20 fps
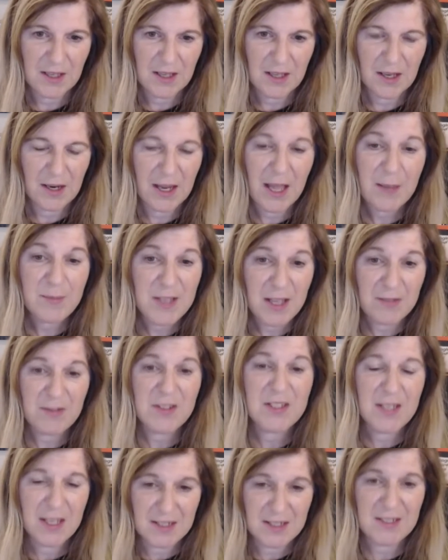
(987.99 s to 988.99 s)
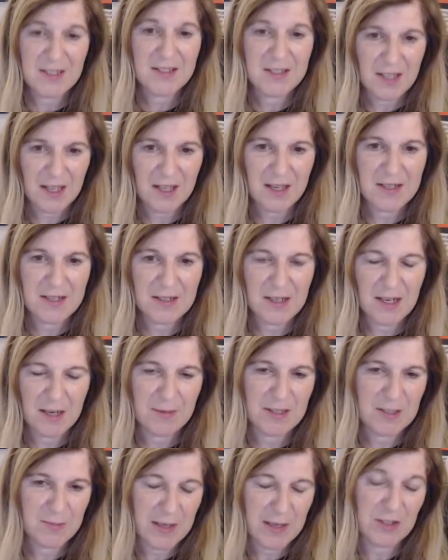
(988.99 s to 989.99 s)
And I'm devastated inside, and
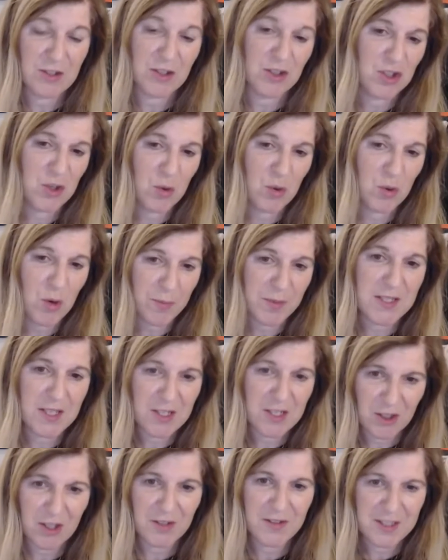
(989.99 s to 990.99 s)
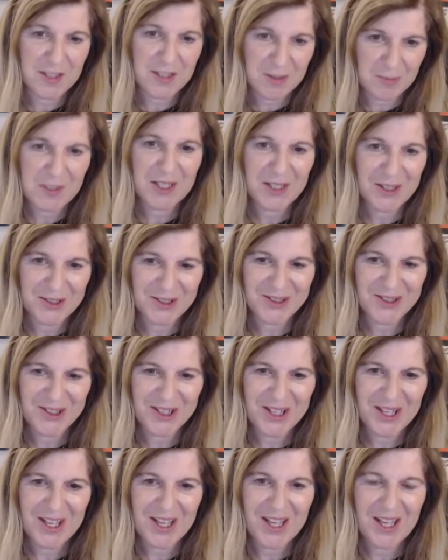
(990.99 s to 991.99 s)
I'm expected to show up and sit in all these meetings.
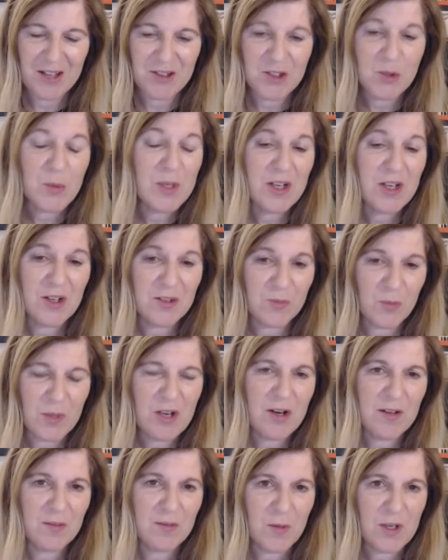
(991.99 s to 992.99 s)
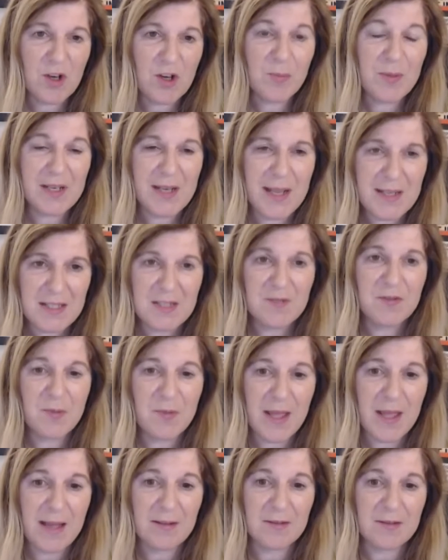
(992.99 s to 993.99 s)
And so we learned, we learned, we learned a big lesson from
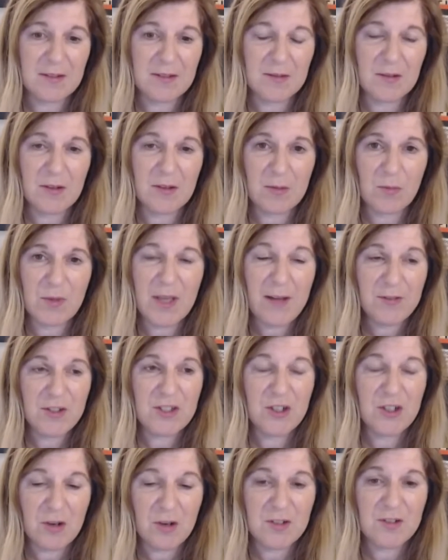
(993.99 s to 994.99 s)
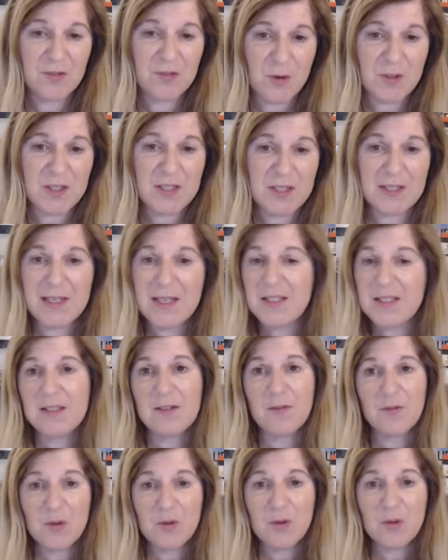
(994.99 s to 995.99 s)
that, that we have to turn to folks and say, listen,
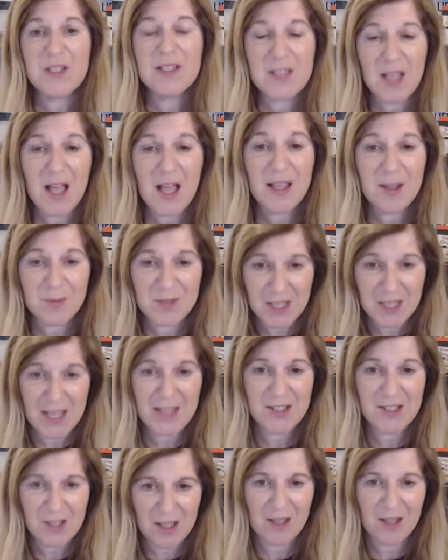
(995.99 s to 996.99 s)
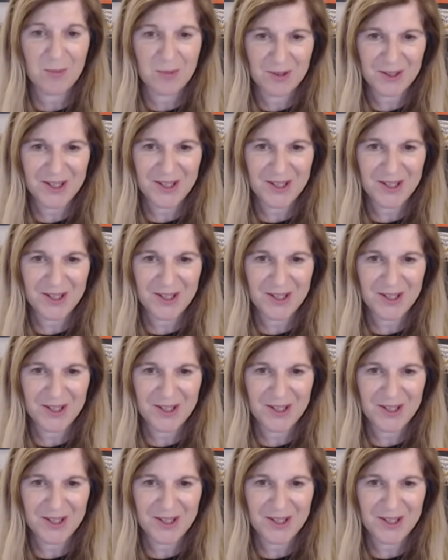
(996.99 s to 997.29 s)
if you need time, take time.